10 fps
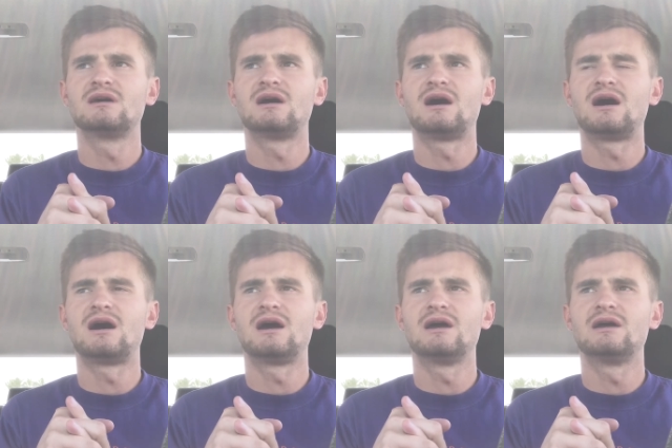
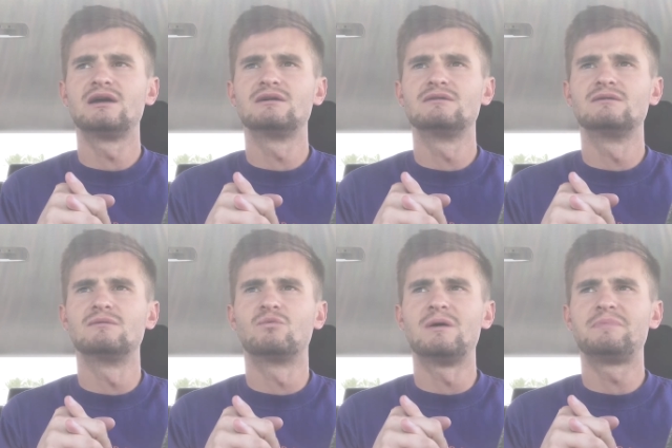I
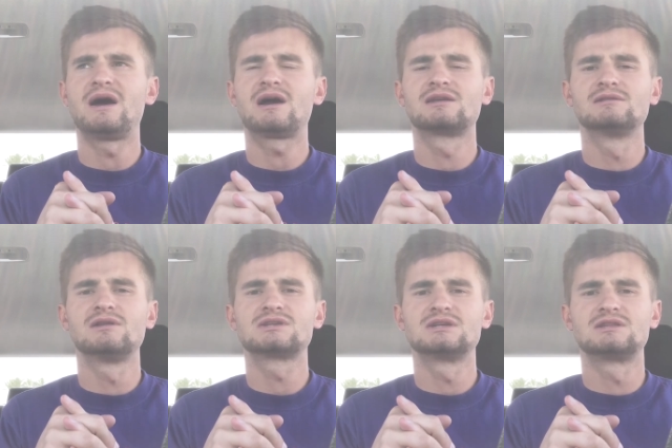went back and
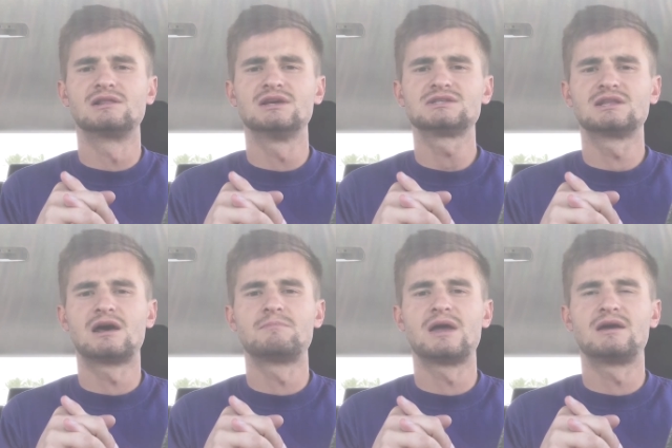looked at the list that
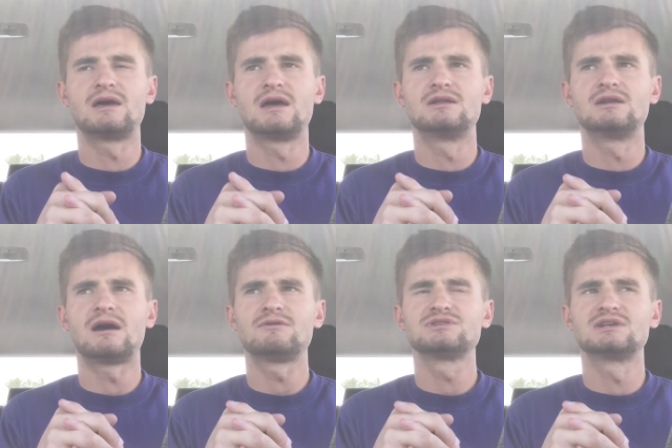I made, and
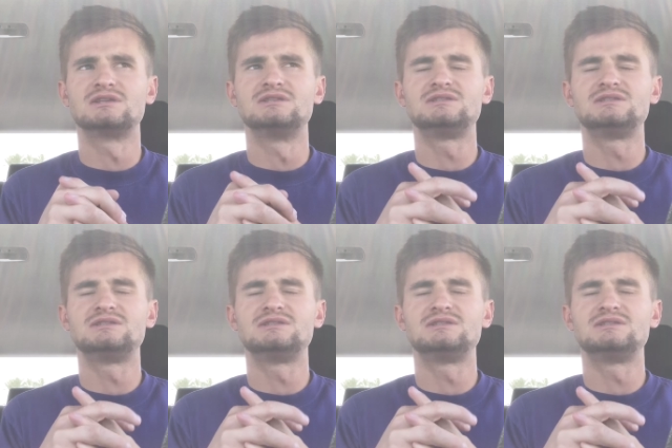I was like,